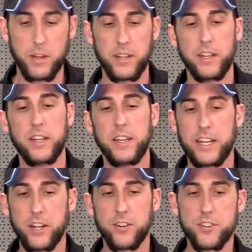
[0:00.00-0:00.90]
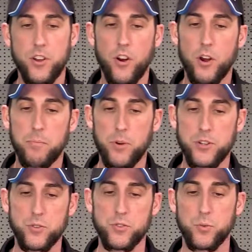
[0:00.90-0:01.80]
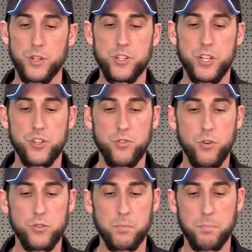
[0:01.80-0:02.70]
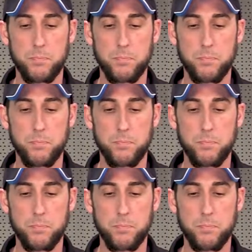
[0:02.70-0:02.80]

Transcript: But here is our pressure switch control